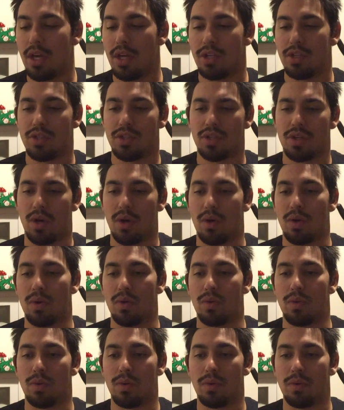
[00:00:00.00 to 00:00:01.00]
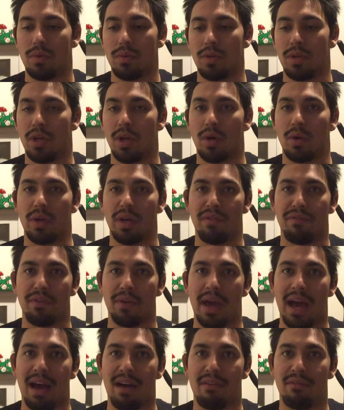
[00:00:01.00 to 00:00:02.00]
So if
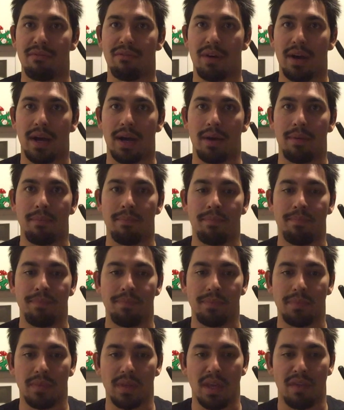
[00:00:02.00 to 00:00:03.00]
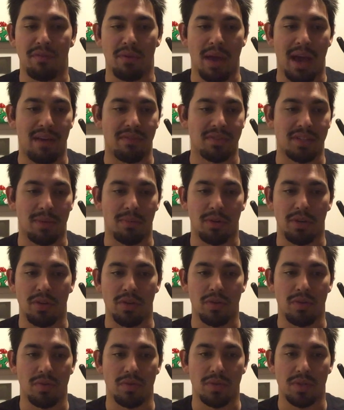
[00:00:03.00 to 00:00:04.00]
you have someone
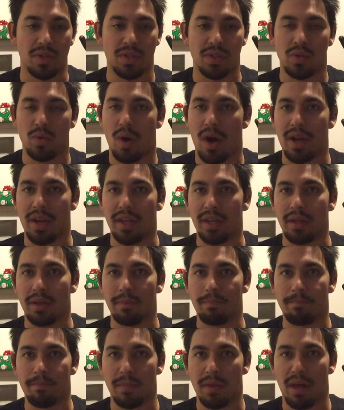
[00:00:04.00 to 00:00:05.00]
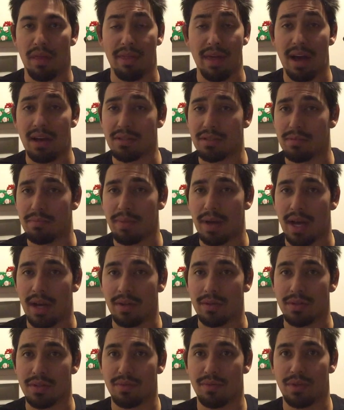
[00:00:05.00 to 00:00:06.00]
who's squatting 1,000
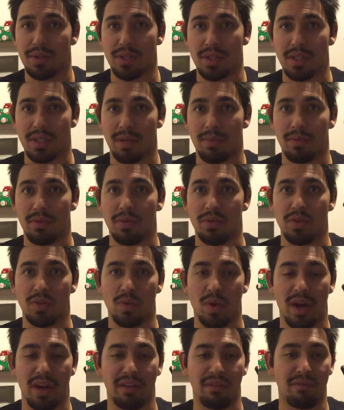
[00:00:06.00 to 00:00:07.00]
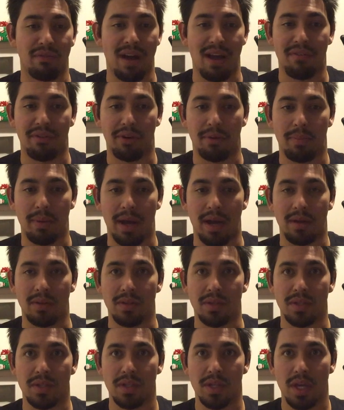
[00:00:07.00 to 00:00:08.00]
pounds versus someone who's squatting 500
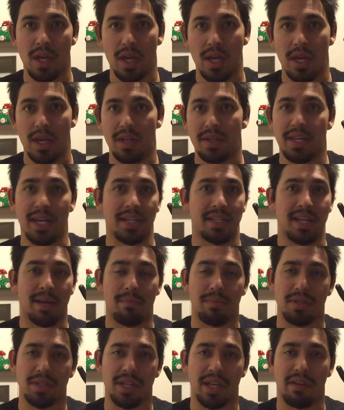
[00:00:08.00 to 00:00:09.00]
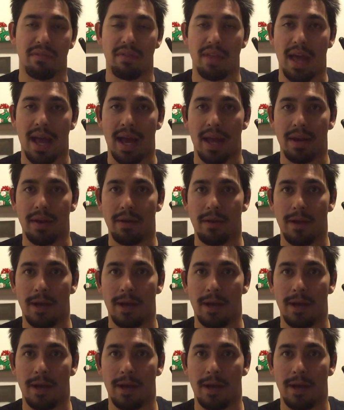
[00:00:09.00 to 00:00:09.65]
pounds, take 10% of that.